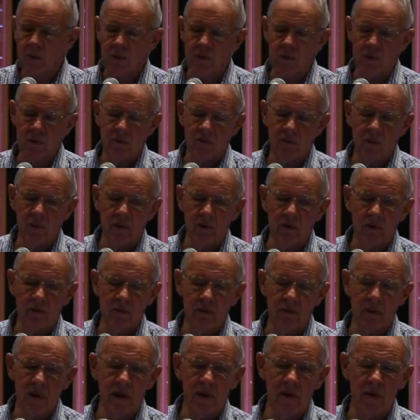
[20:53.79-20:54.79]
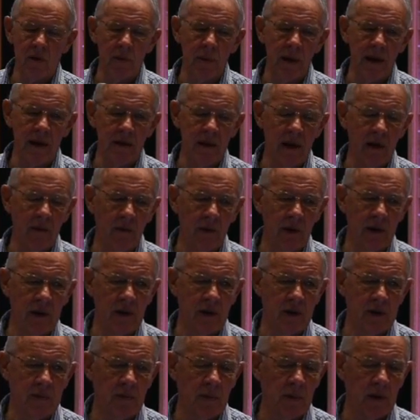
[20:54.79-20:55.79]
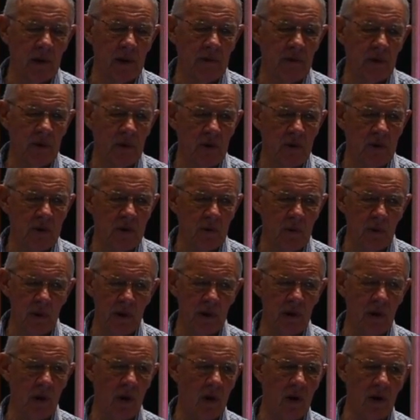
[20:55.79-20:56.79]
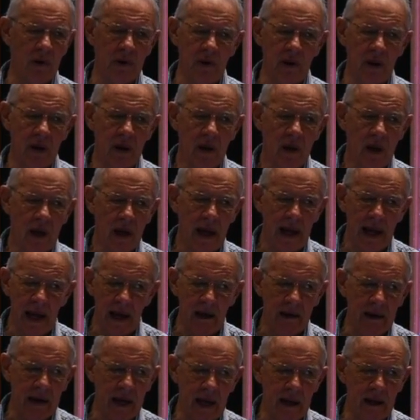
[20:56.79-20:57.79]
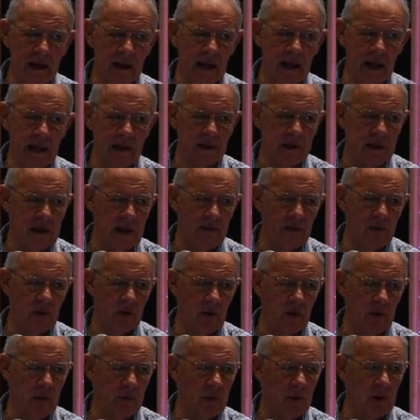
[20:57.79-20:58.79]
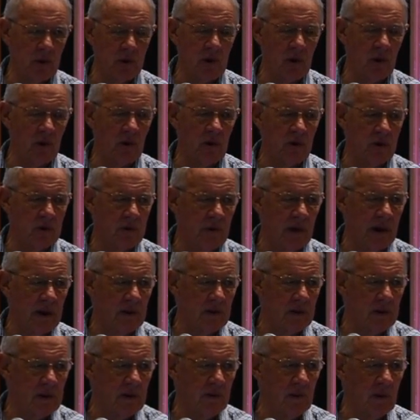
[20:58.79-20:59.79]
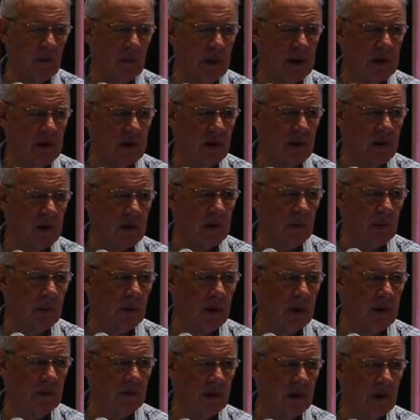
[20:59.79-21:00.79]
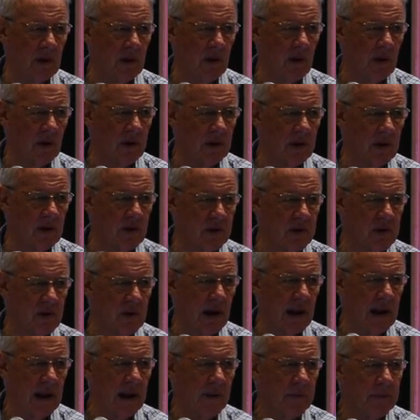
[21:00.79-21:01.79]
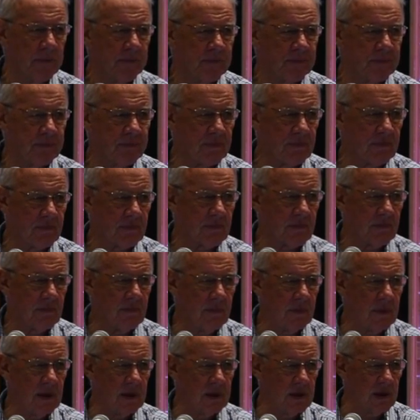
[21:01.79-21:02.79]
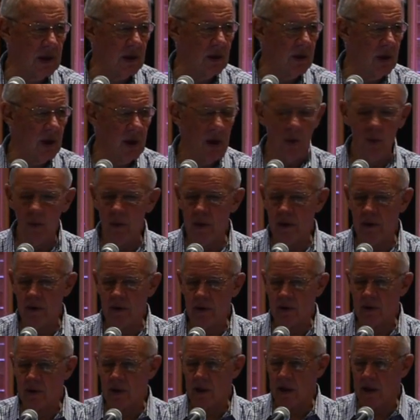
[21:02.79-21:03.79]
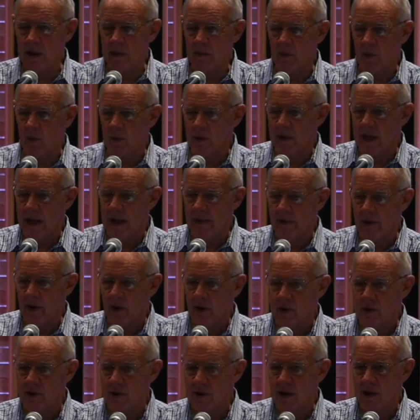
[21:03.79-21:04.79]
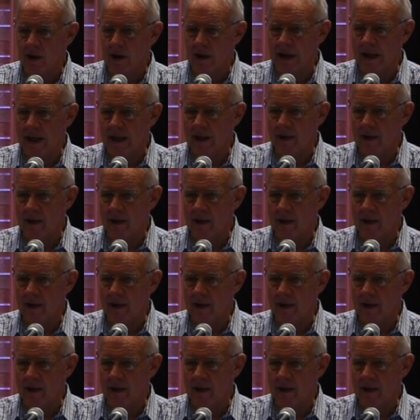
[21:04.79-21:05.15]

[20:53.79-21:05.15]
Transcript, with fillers: will, will tell you about their religious belief and use the word God, our candidates never do because you lose votes if you mention that you believe in God in Australia. So we are slightly more down the hostile